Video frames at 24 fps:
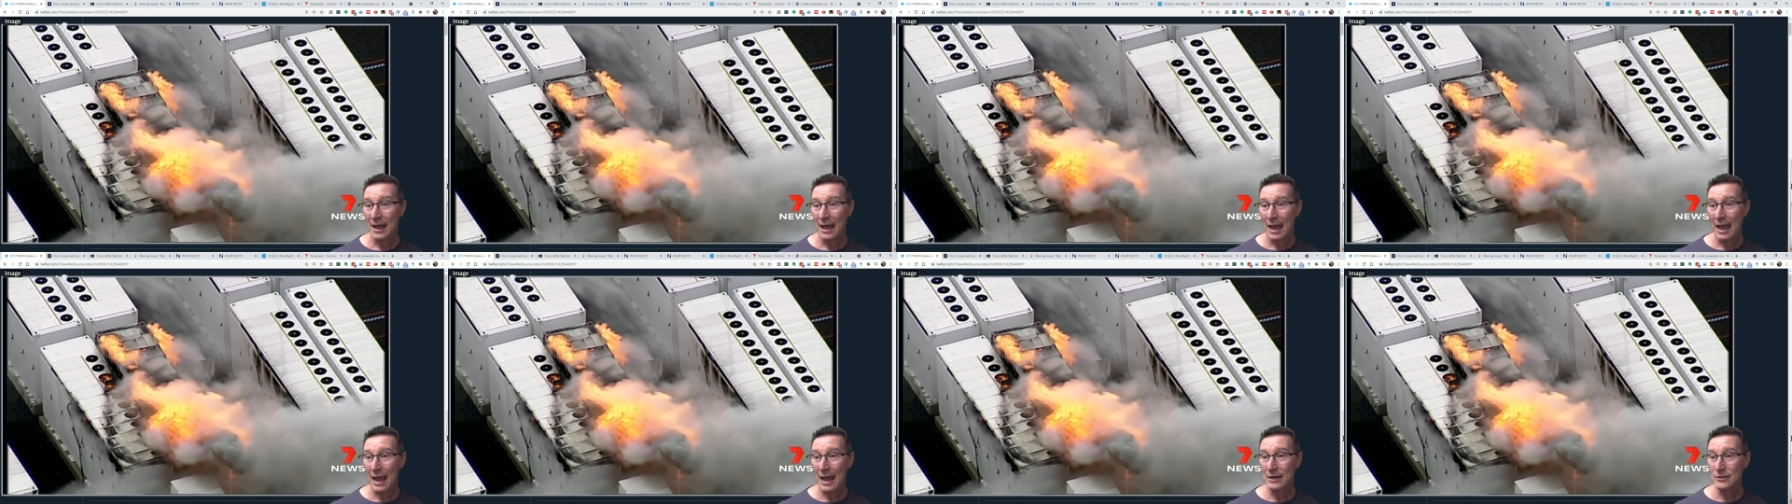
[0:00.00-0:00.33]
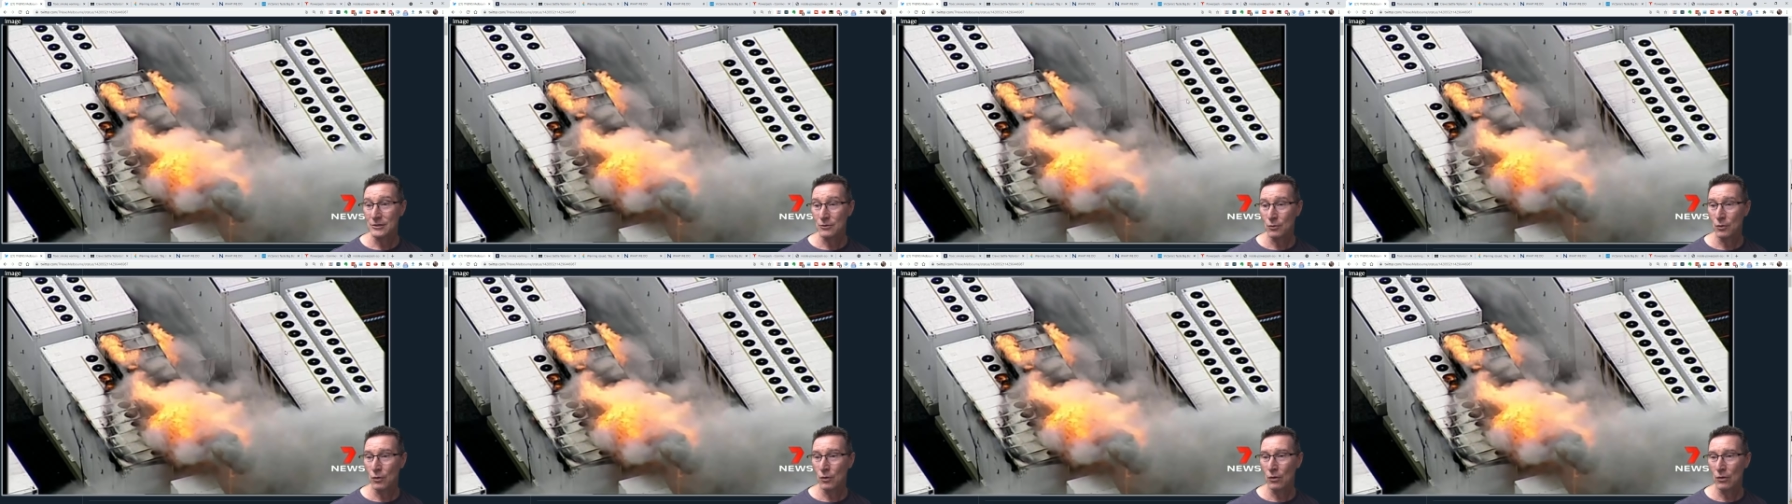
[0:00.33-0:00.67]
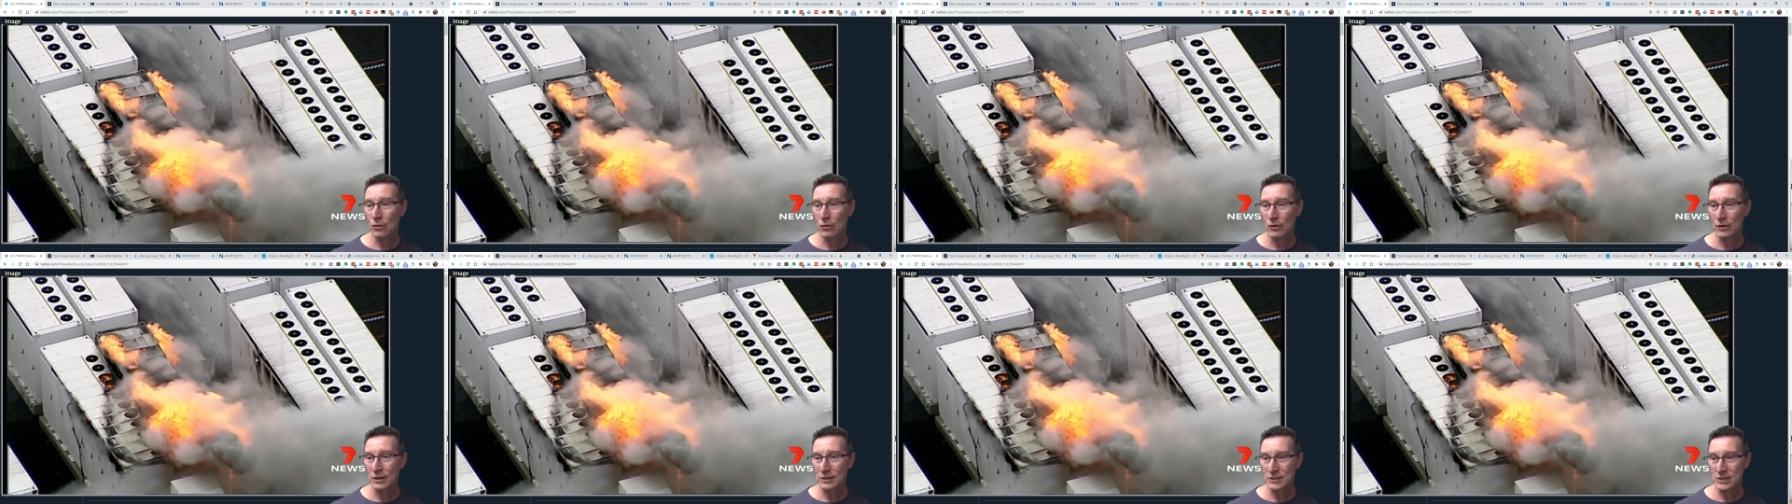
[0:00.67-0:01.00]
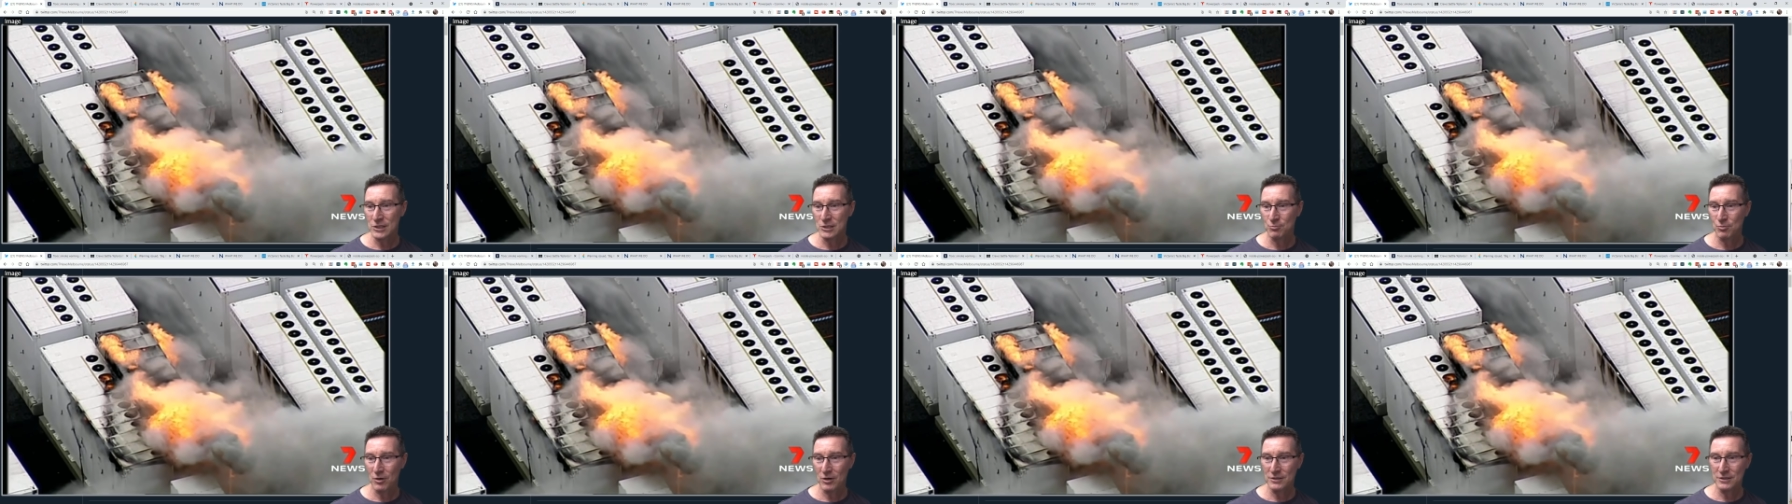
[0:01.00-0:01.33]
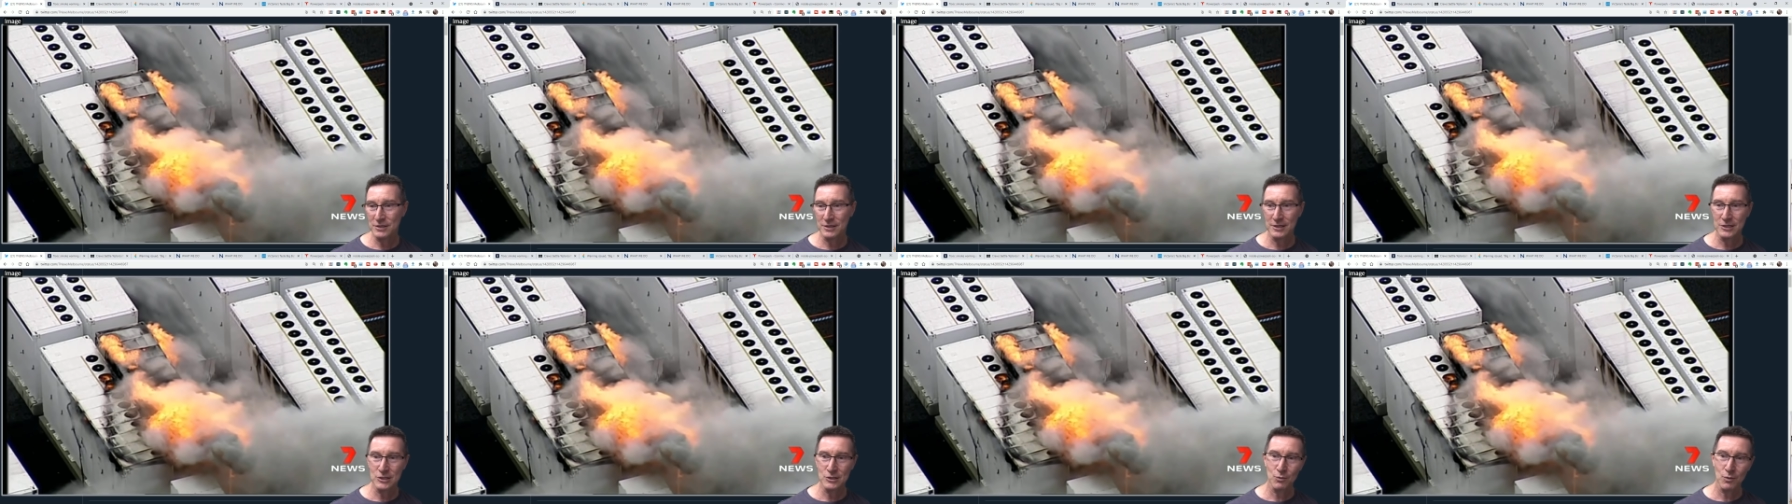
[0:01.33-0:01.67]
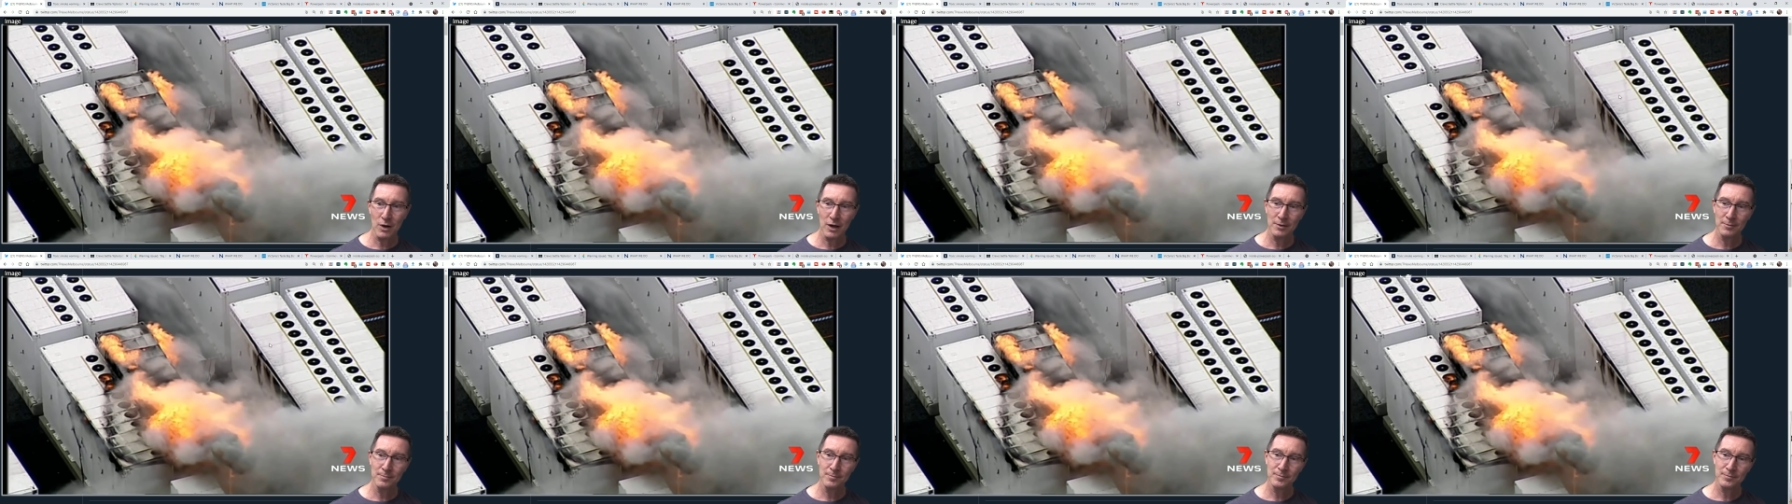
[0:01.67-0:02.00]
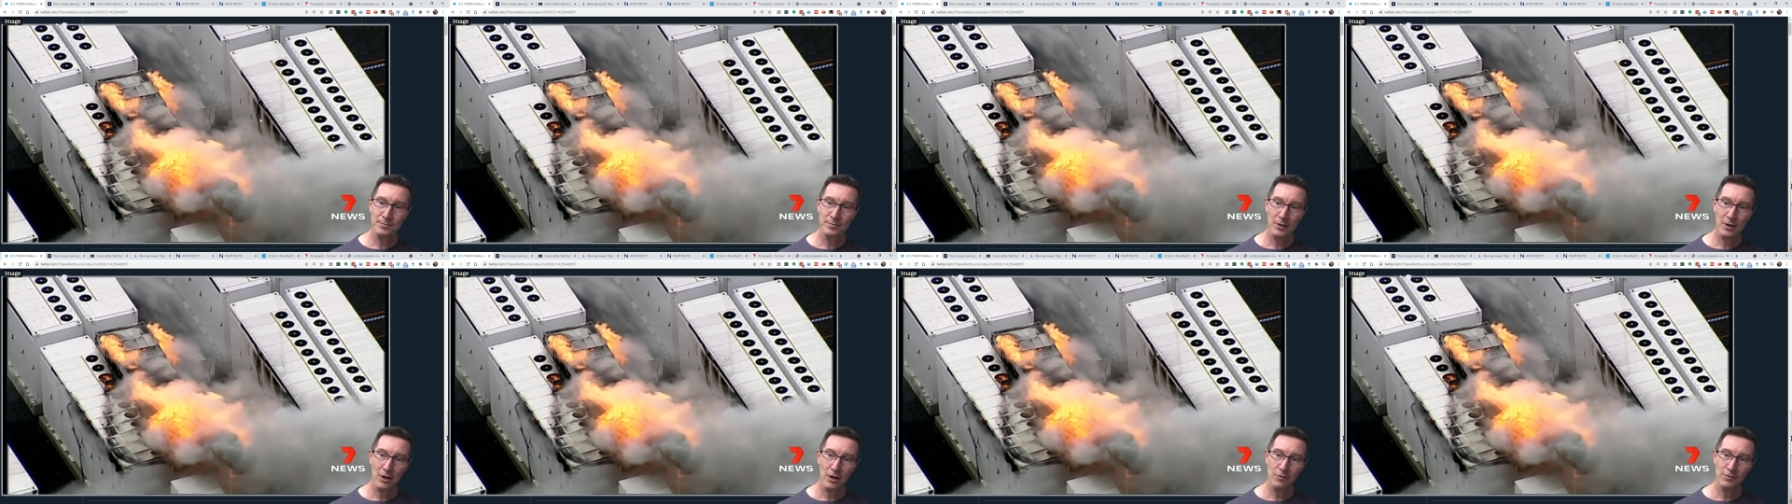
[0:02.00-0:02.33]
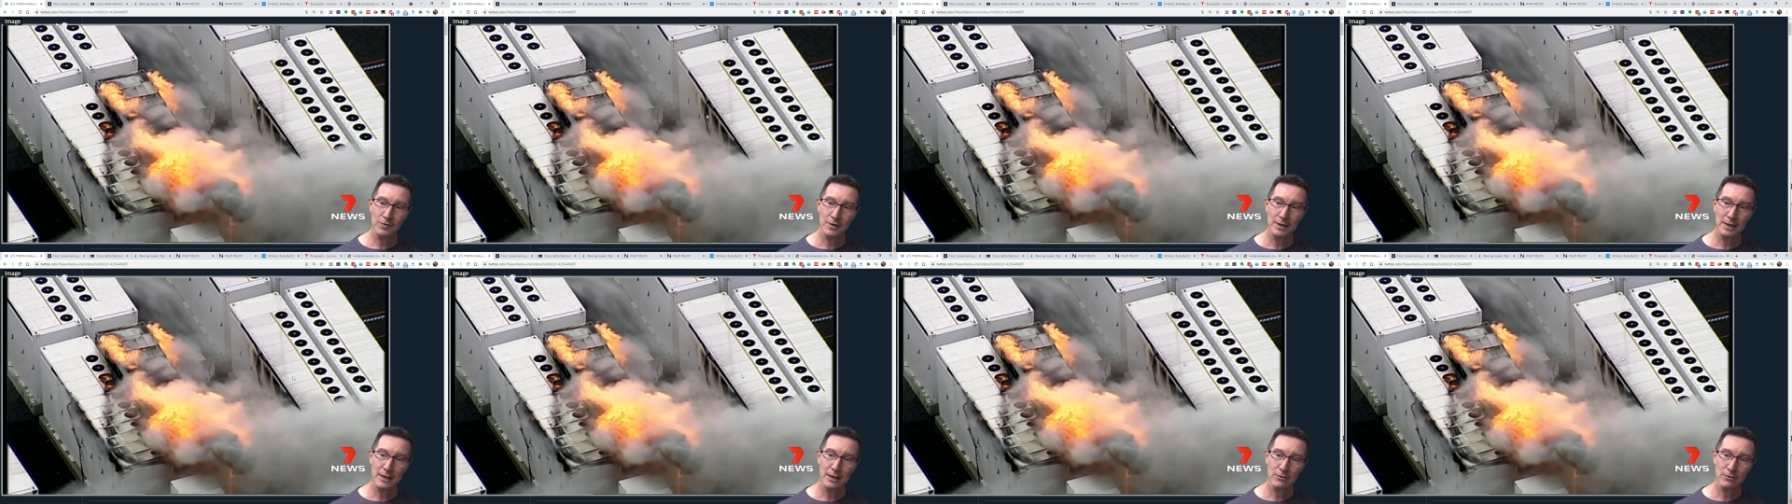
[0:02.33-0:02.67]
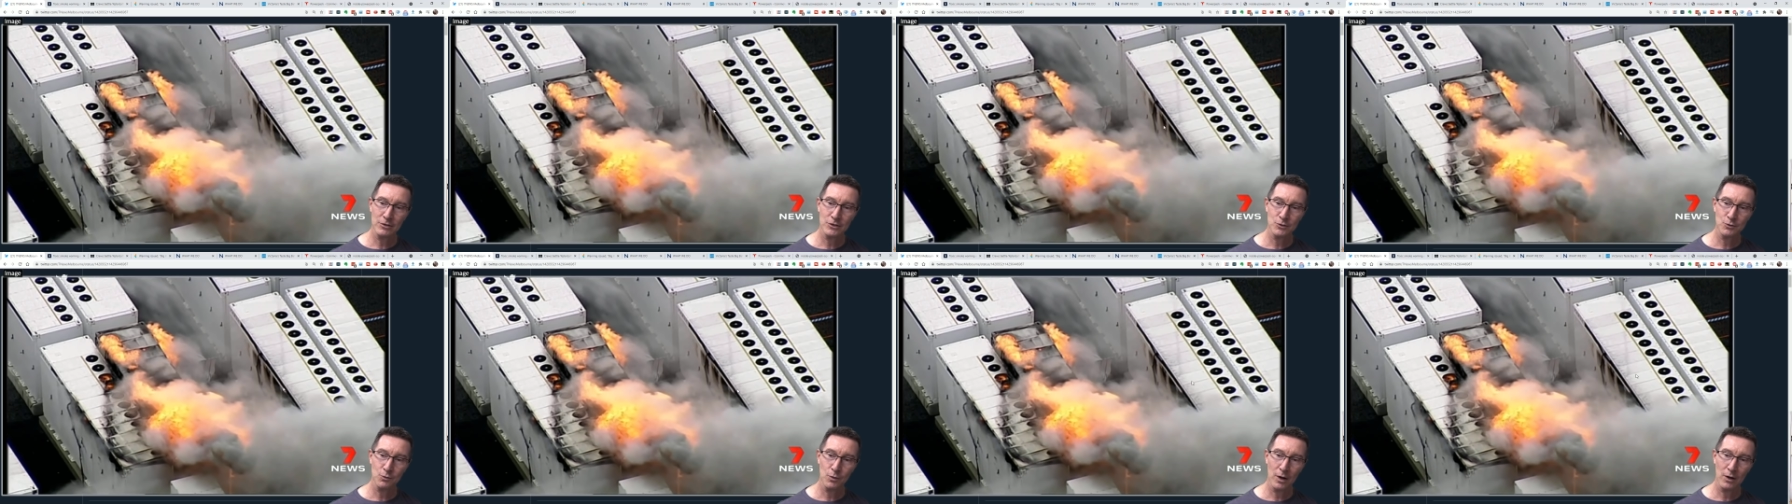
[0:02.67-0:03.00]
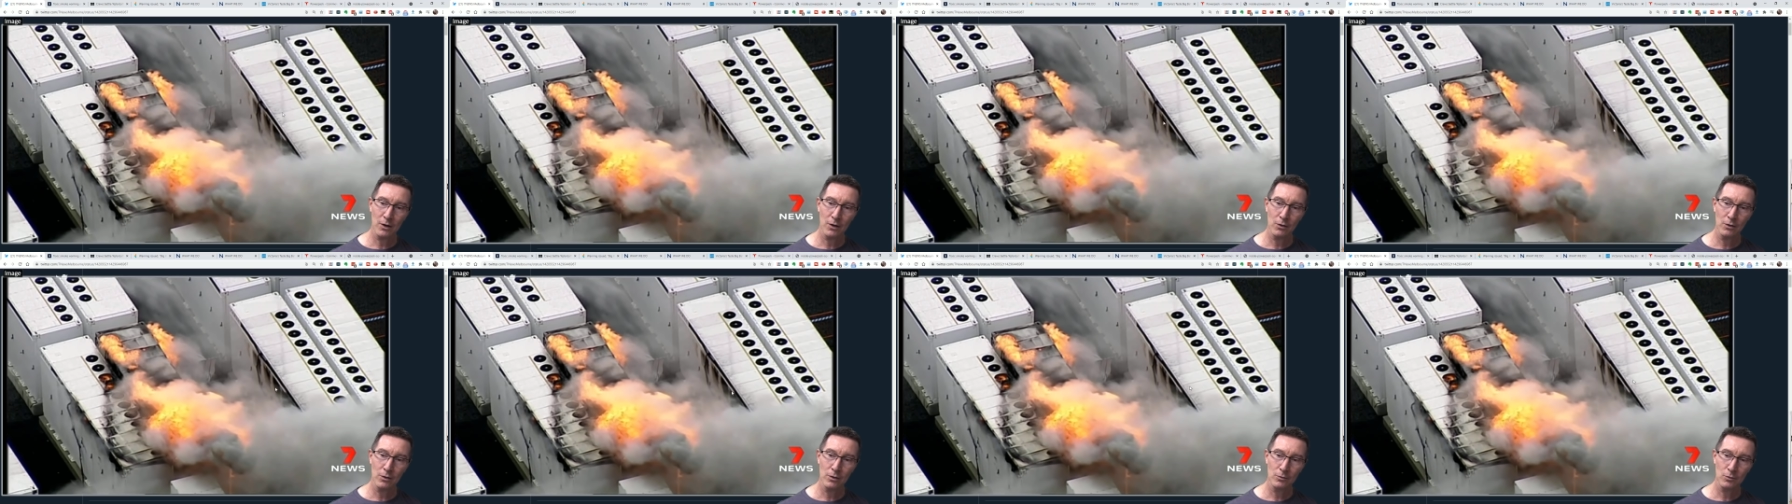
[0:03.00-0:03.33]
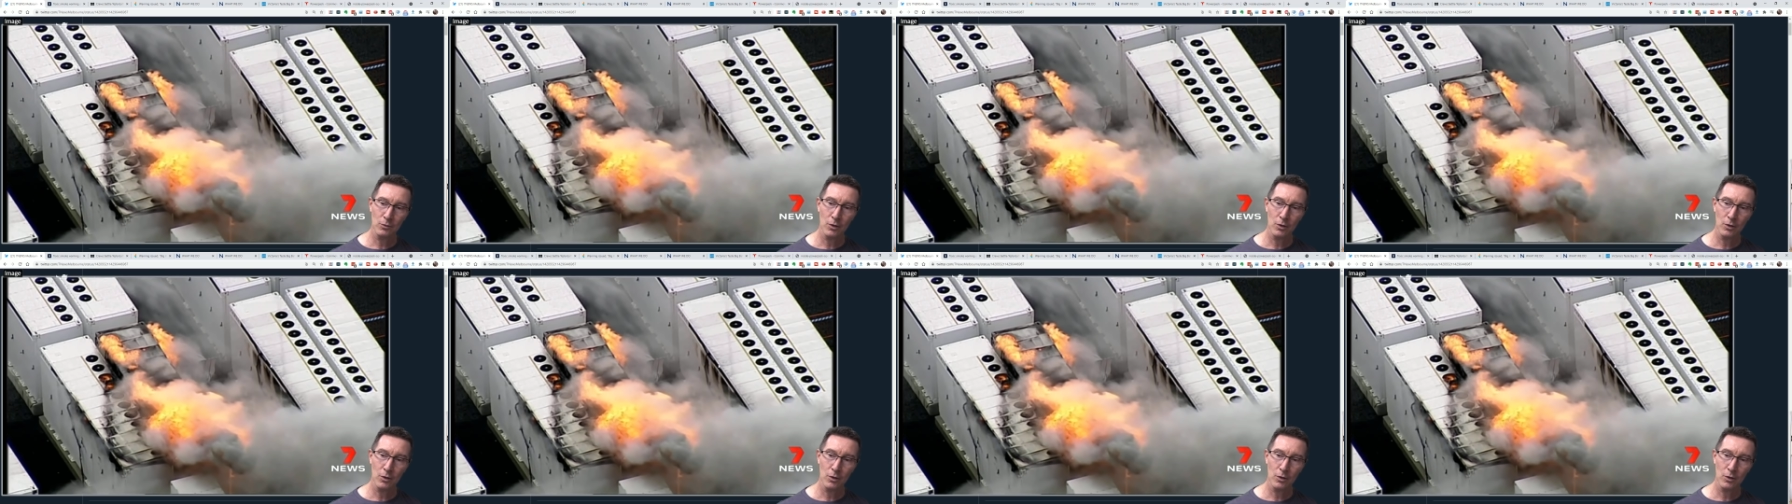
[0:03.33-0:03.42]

And oh, look, it's spread to this one over here as well.